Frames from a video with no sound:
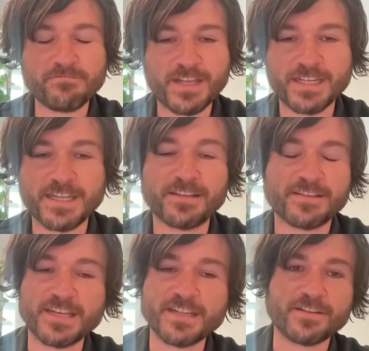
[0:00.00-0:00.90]
That's not to
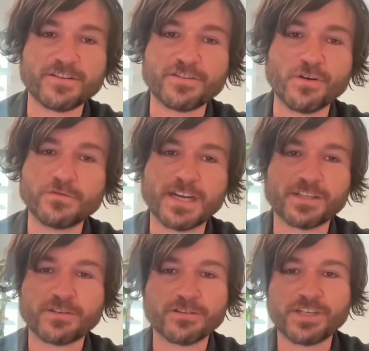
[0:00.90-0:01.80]
say that there's no
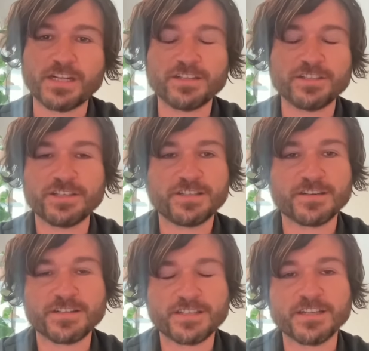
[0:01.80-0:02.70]
technical challenges.
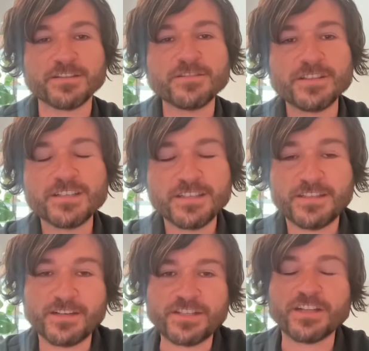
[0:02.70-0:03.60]
There's
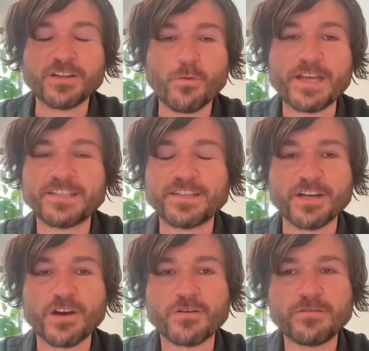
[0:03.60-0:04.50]
still ways to
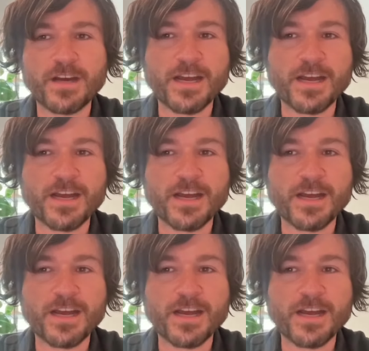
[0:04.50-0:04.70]
go.